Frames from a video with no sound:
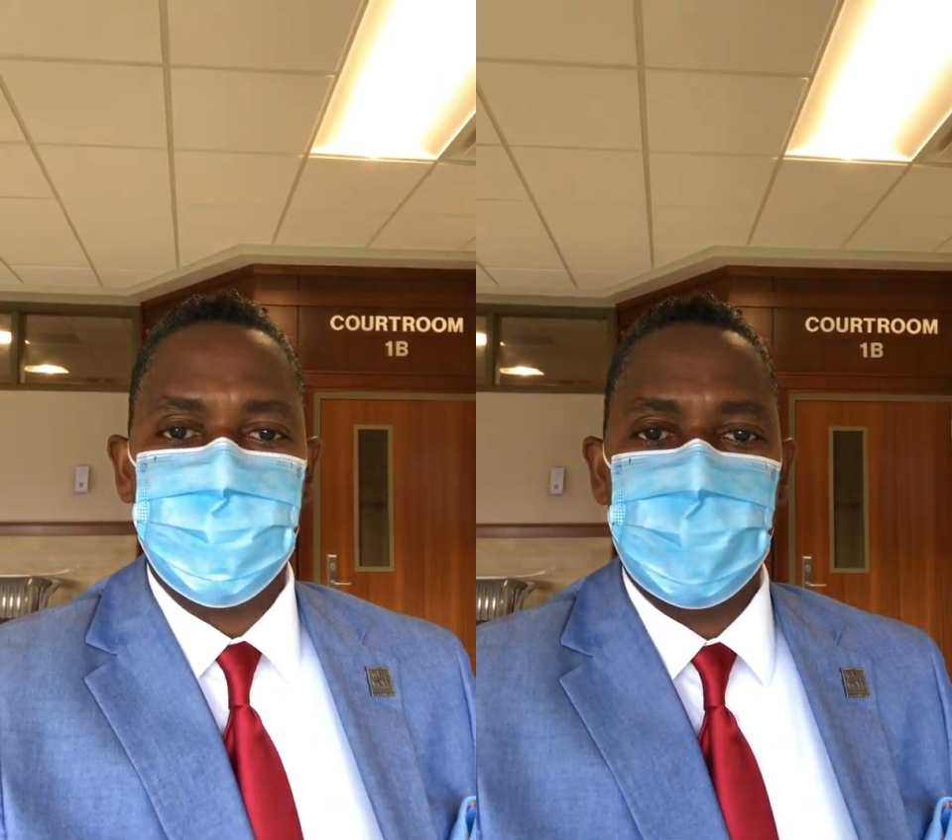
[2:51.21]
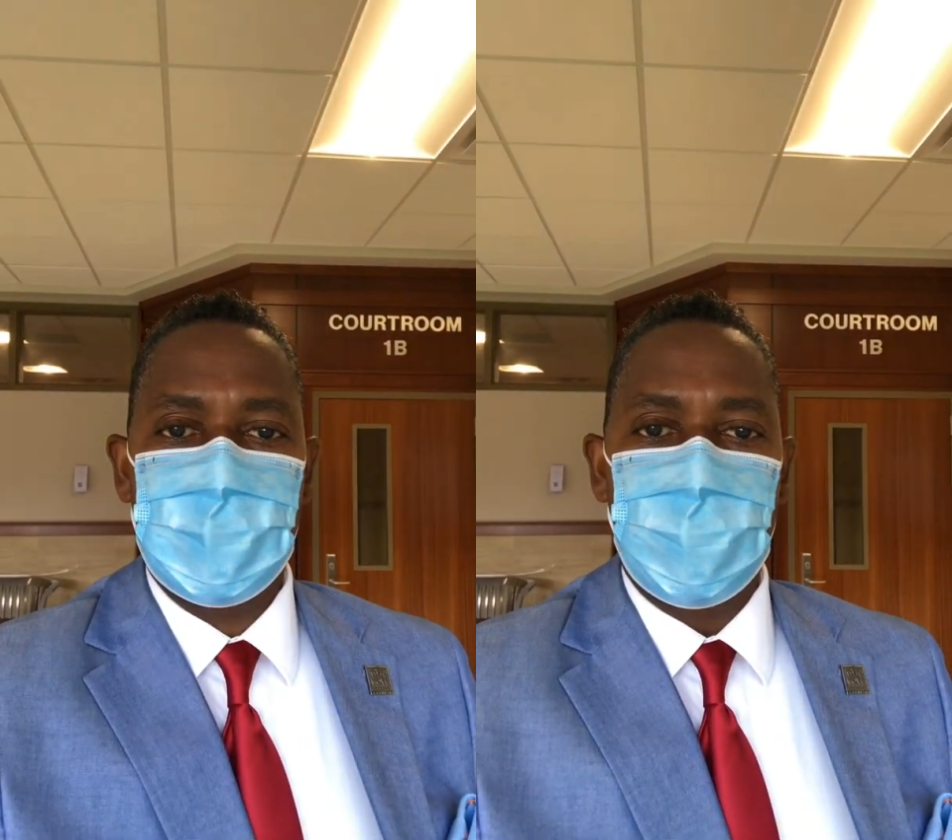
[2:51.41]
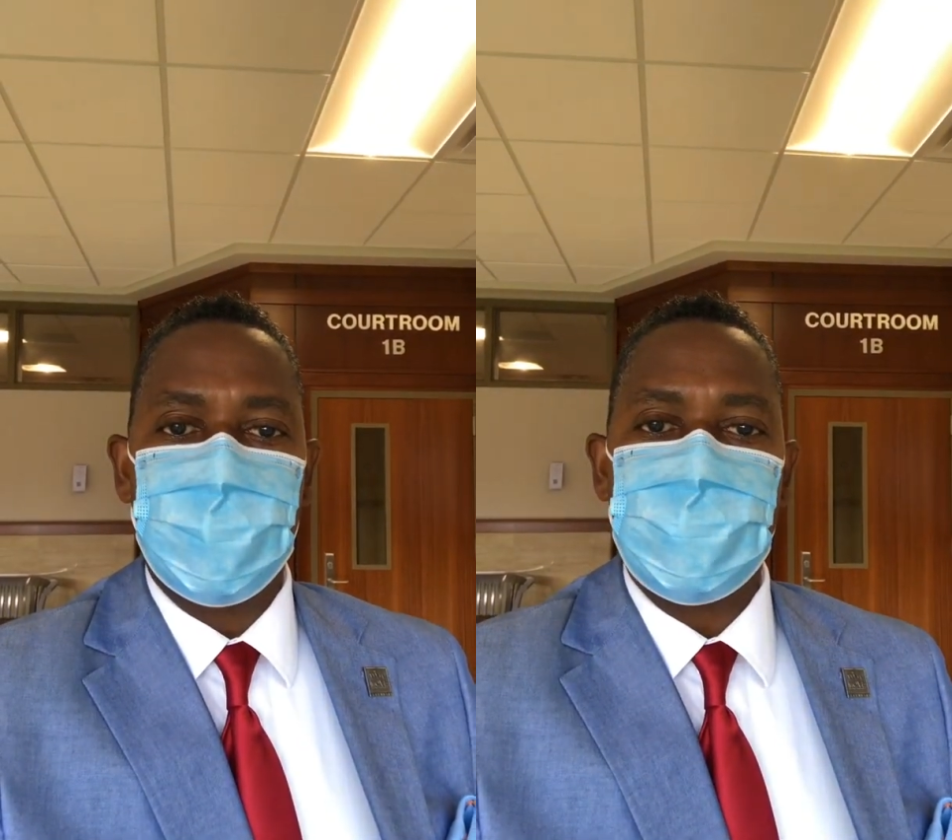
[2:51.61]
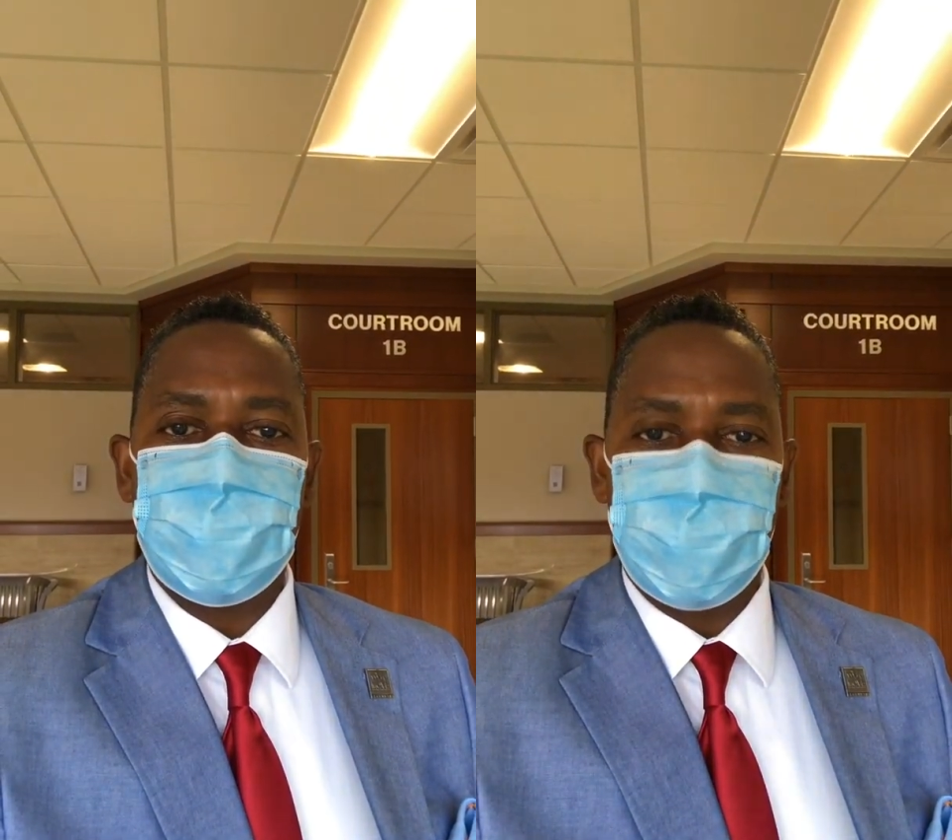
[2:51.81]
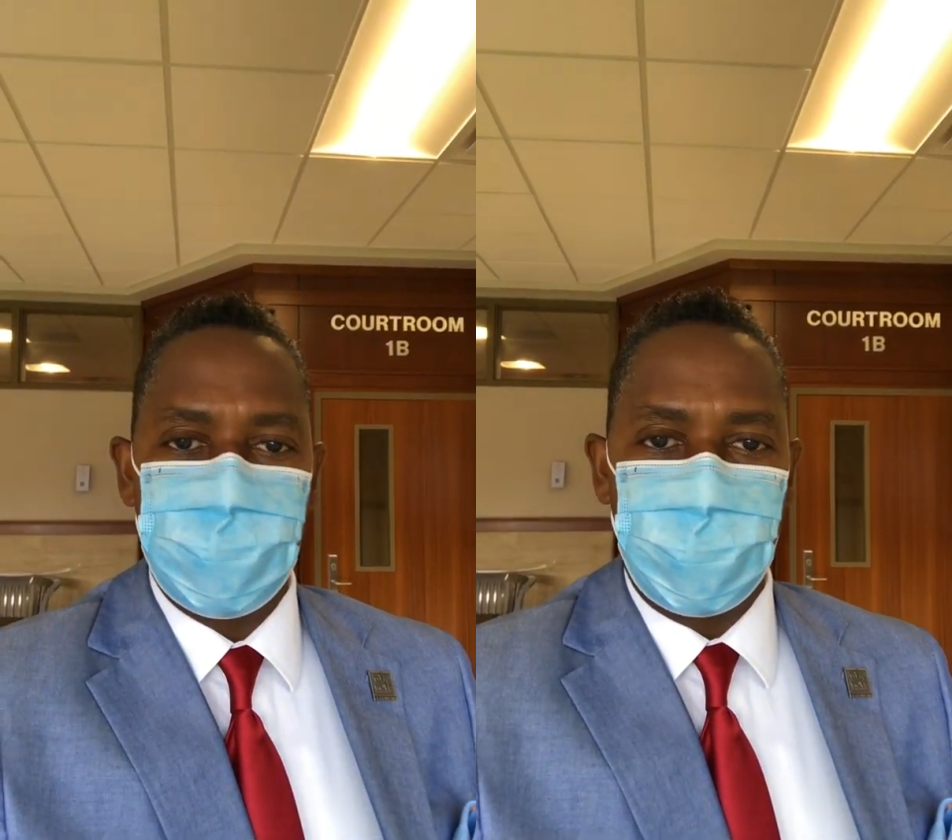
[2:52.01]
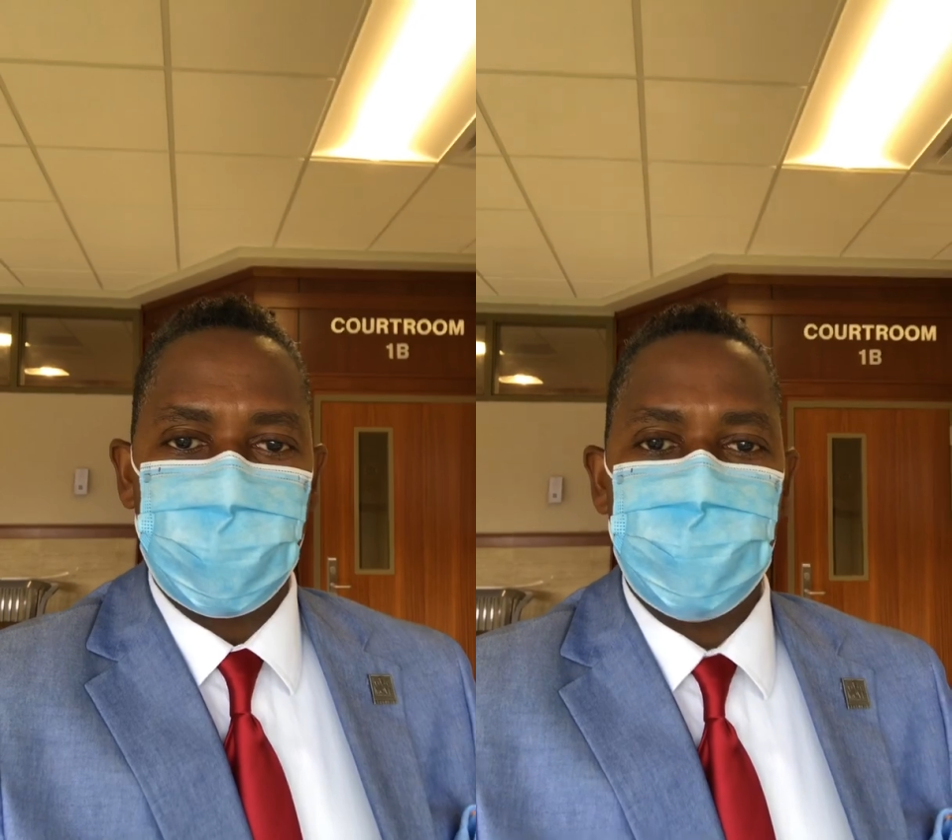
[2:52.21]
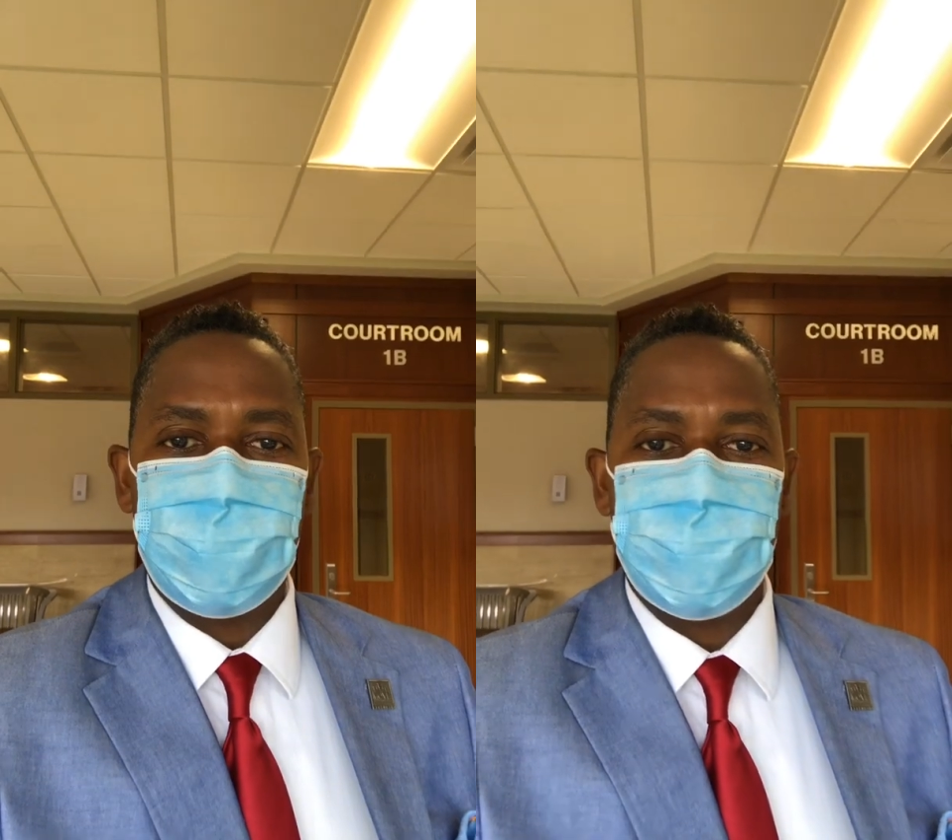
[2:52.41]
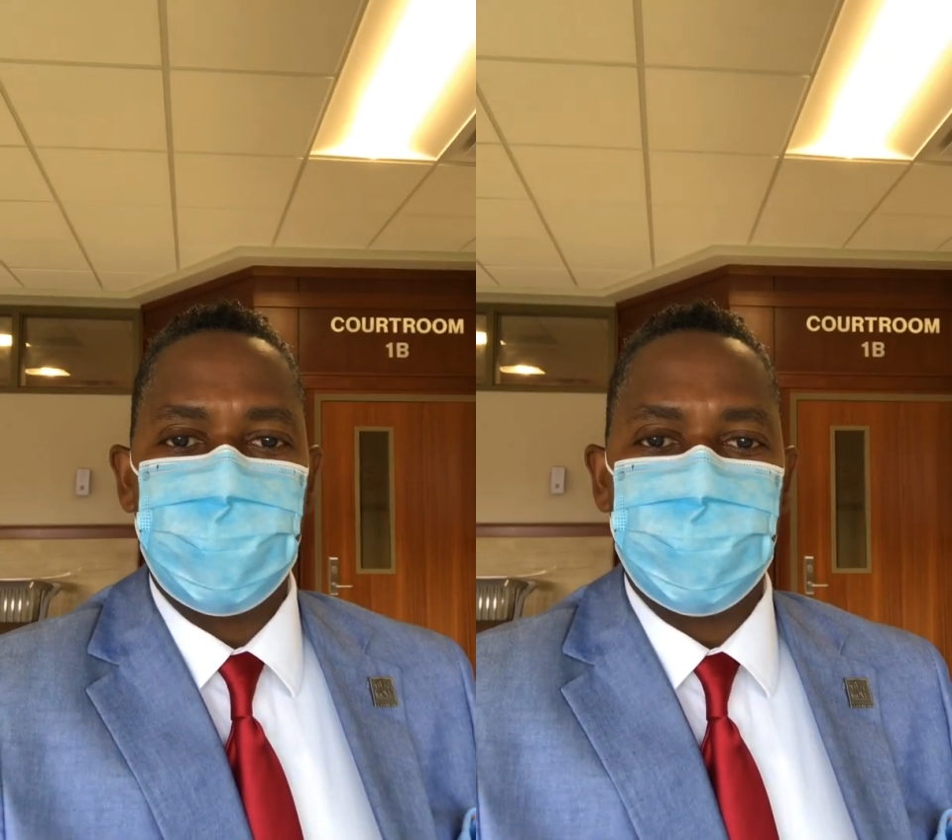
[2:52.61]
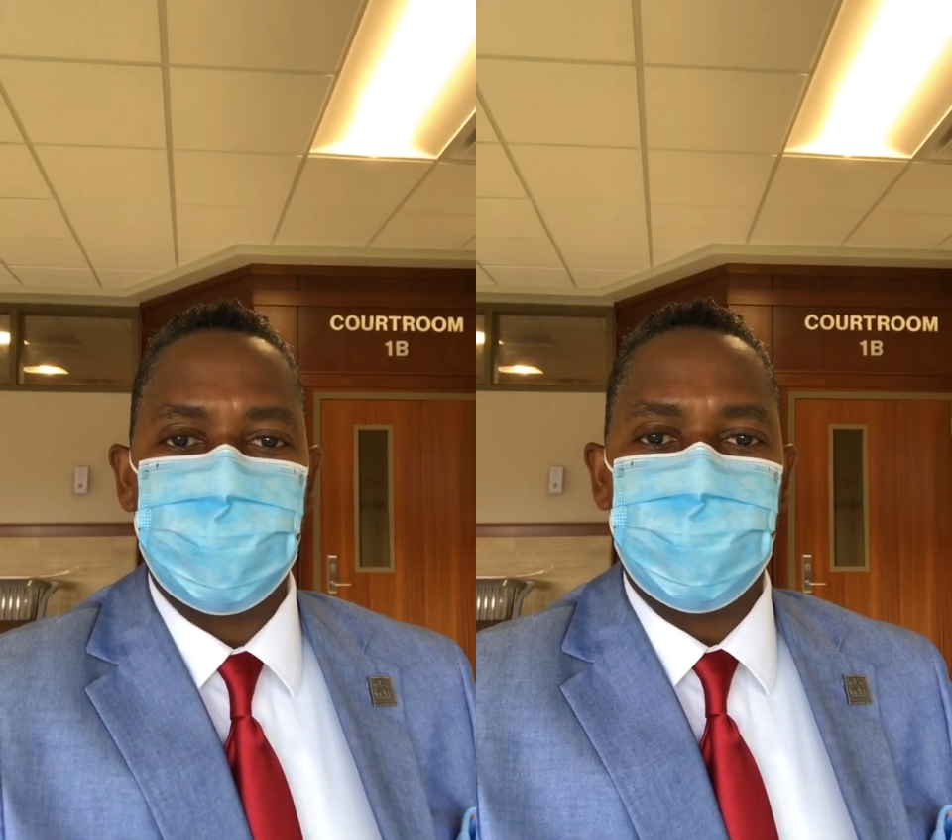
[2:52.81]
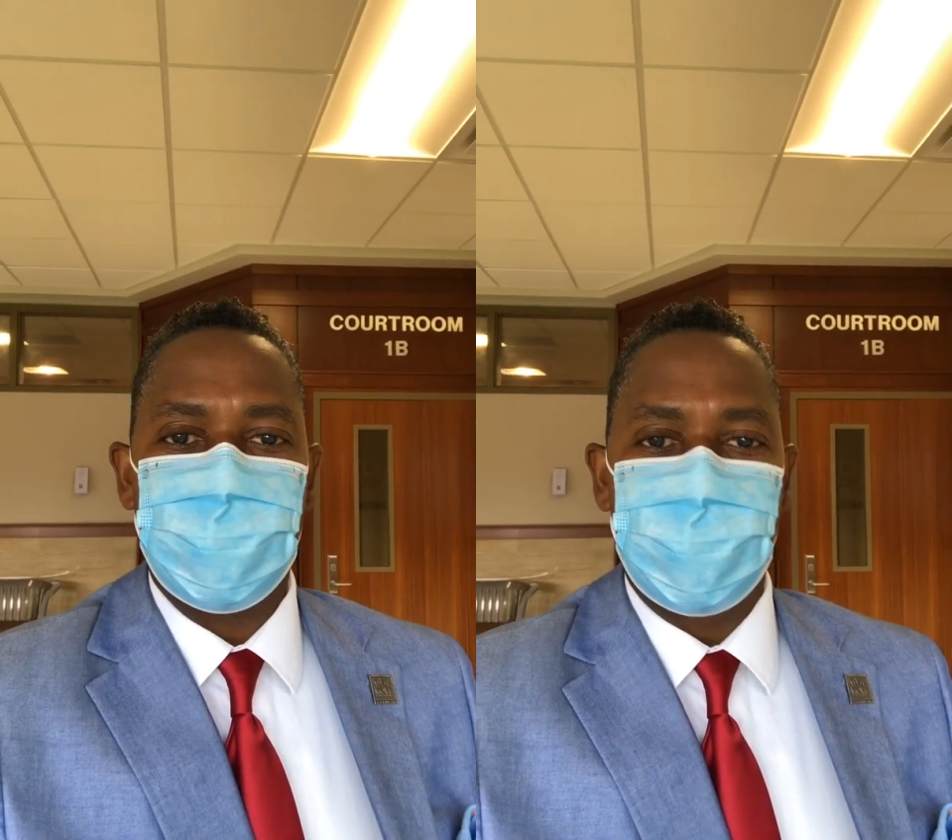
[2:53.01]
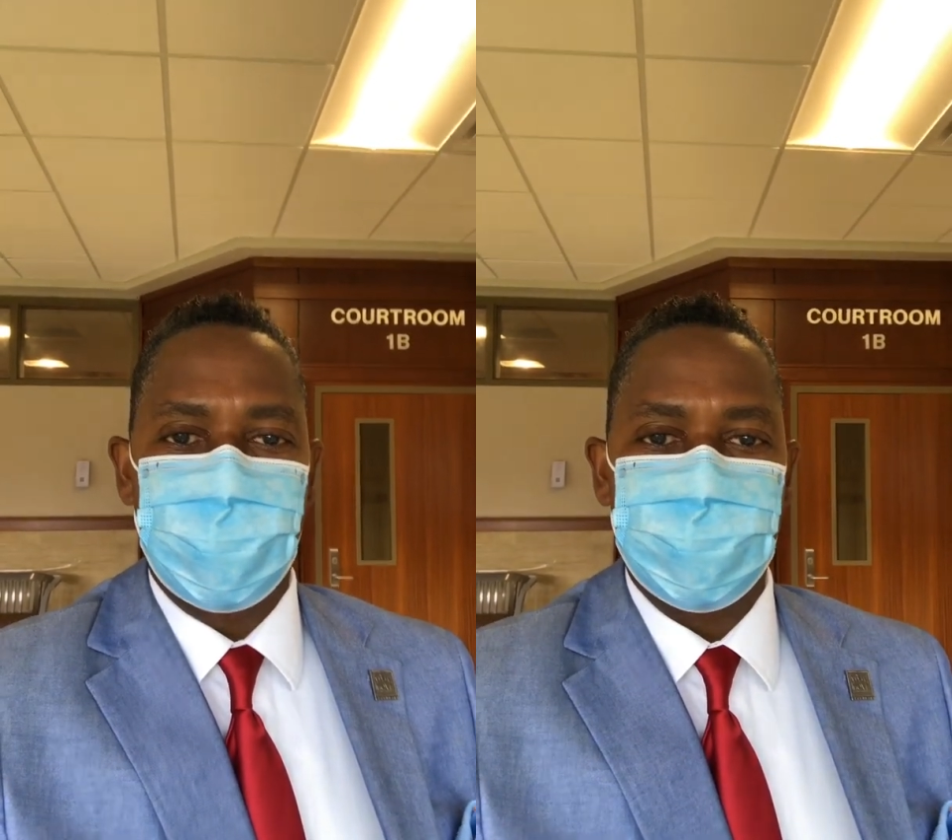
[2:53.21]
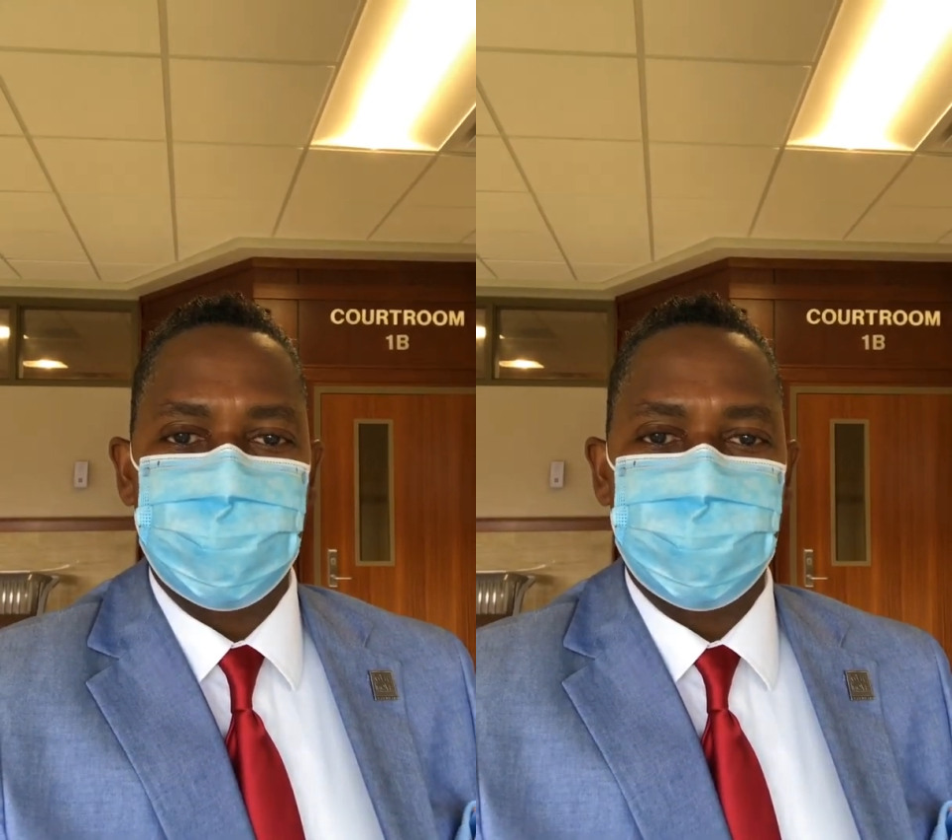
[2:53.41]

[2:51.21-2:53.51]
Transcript: I want to see what you all are going to do here.